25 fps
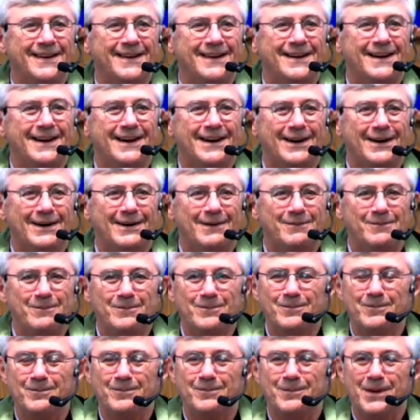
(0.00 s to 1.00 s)
Uh,
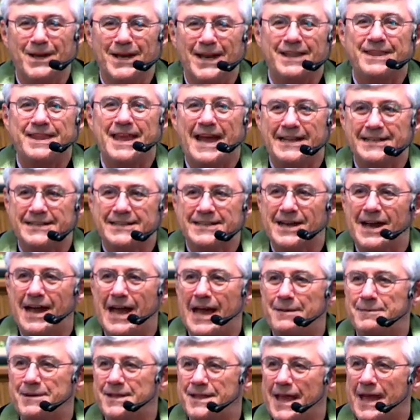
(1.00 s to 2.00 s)
but at that
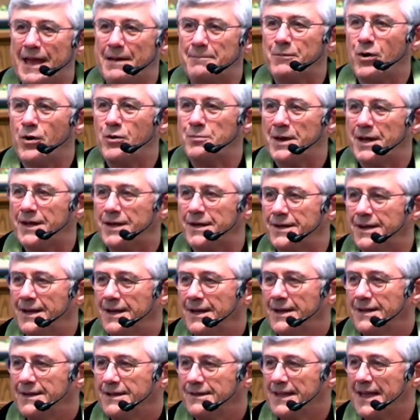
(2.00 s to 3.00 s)
time, in that moment,
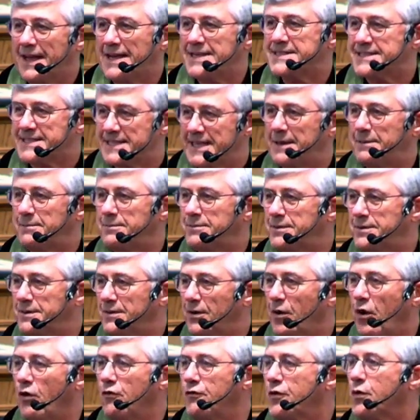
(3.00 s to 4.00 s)
that seemed
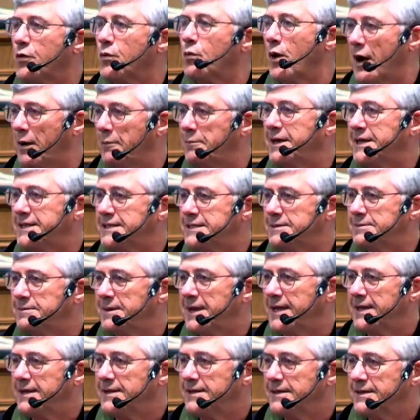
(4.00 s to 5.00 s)
overwhelming to me.